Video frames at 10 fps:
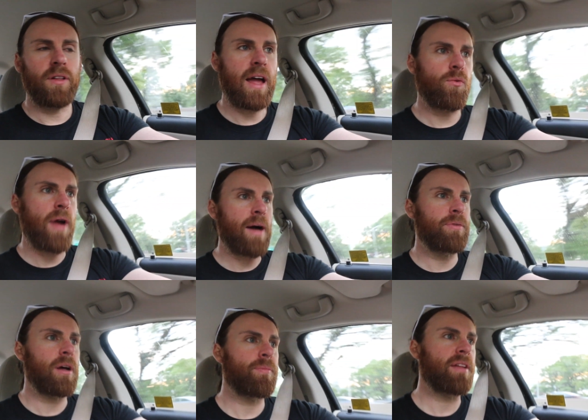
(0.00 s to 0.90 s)
So that
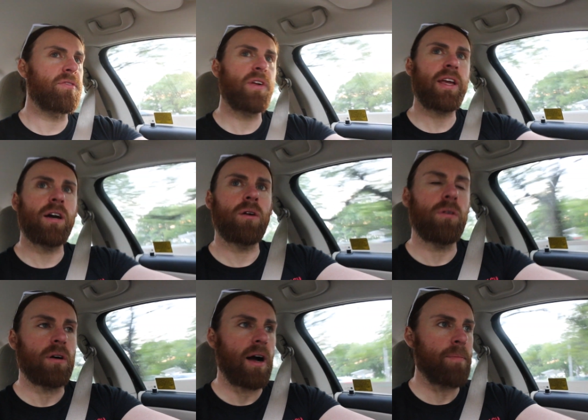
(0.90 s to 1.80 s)
wraps up this video.
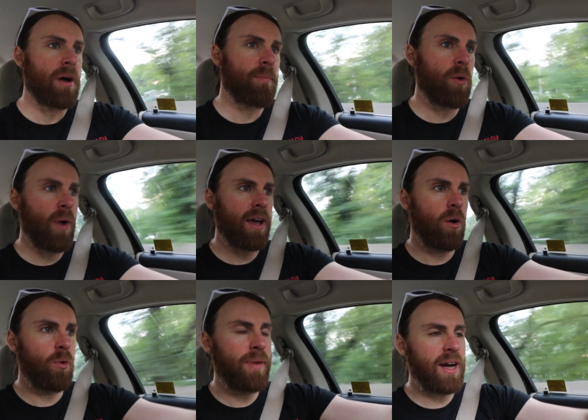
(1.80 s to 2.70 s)
I'm on my way
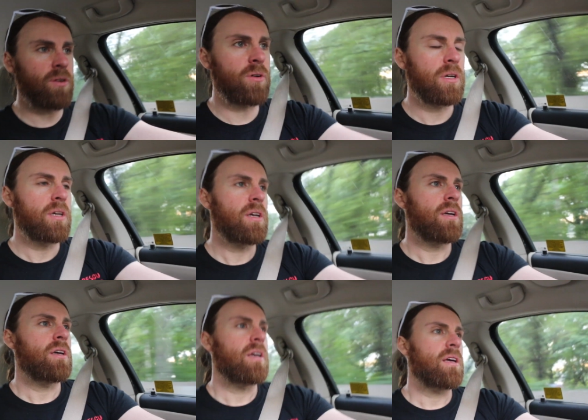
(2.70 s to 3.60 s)
home now.
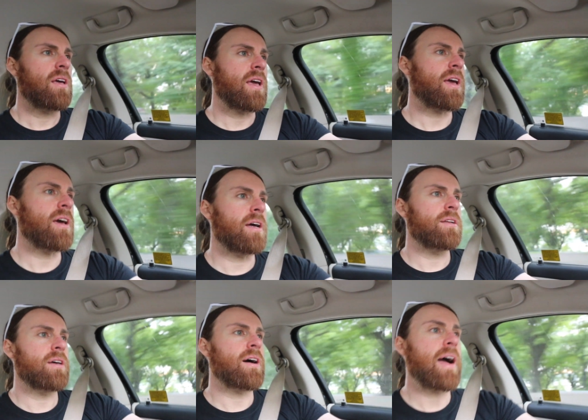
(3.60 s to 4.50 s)

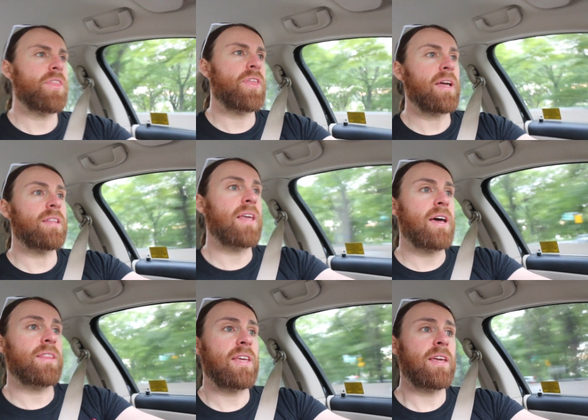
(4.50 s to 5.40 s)
And uh, I think
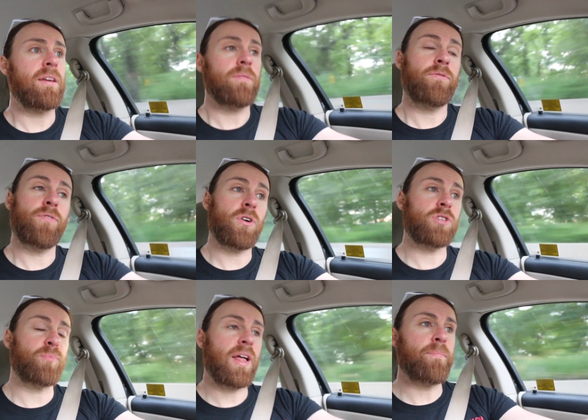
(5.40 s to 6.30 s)
that the
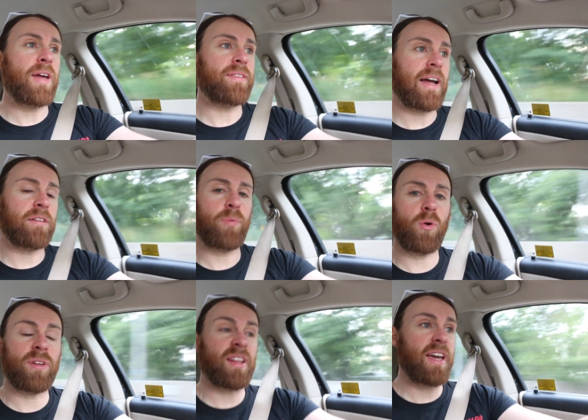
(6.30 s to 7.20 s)
first plant-based expo
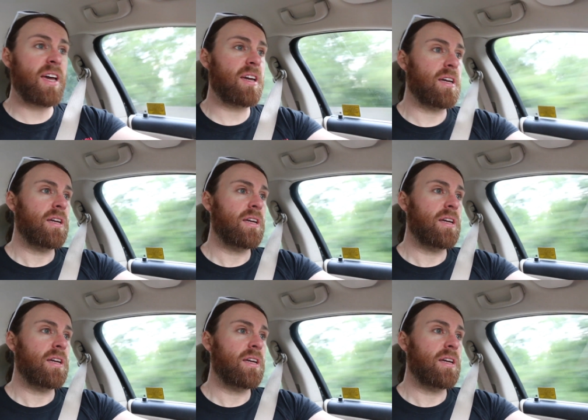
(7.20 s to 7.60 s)
was a hit.